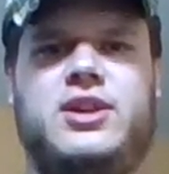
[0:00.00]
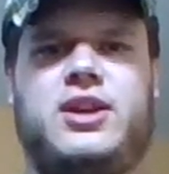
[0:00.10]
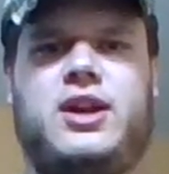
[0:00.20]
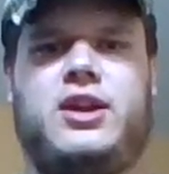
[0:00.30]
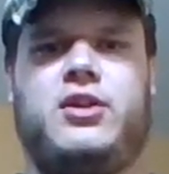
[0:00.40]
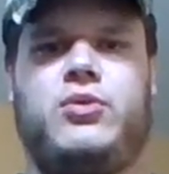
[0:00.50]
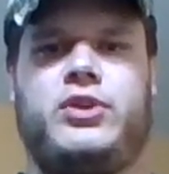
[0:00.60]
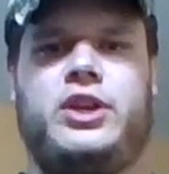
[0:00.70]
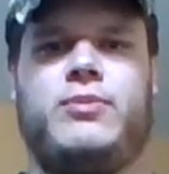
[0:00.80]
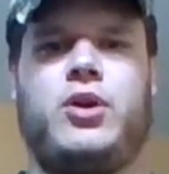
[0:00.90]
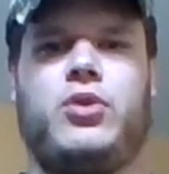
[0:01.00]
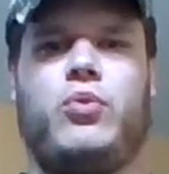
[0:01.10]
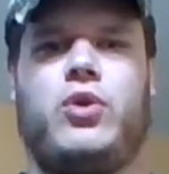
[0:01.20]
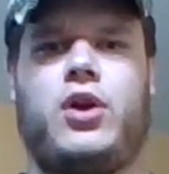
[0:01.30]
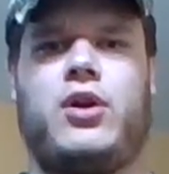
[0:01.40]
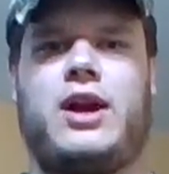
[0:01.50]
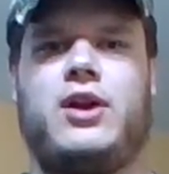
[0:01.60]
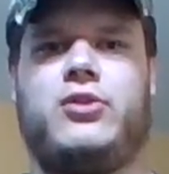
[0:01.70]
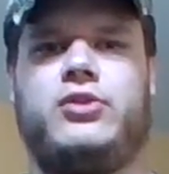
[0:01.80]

and it will keep all the water out.